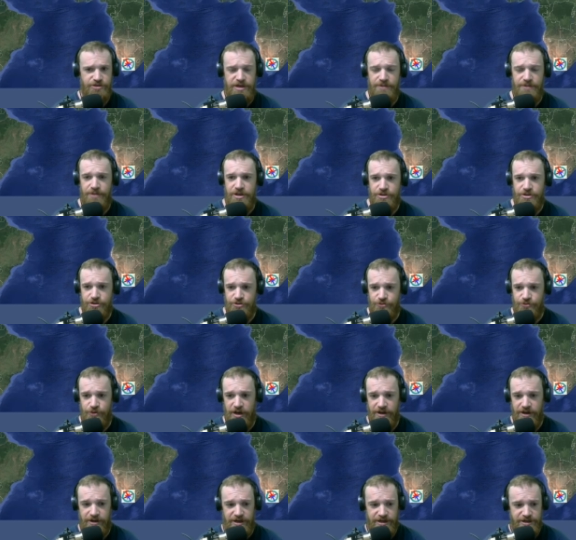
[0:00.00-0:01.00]
I'm not sure
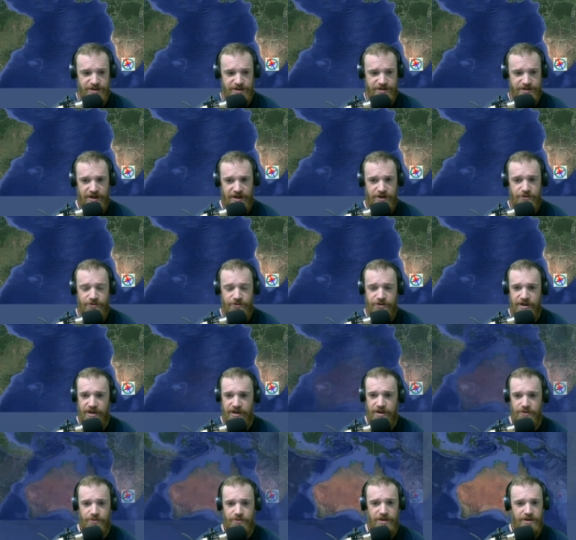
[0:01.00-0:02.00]
why that is, and I don't think
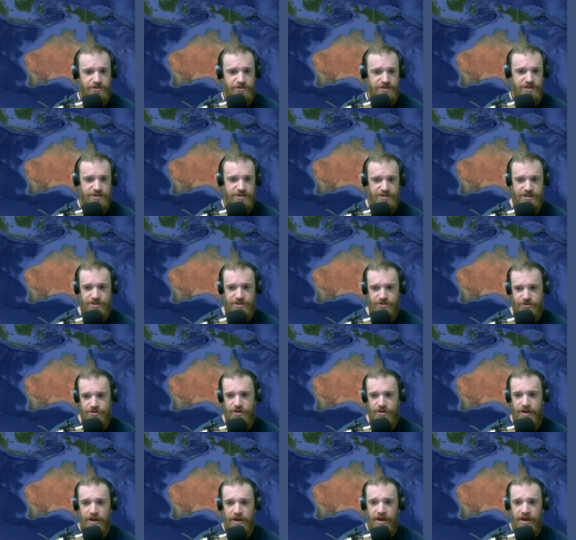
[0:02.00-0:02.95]
anyone else is either.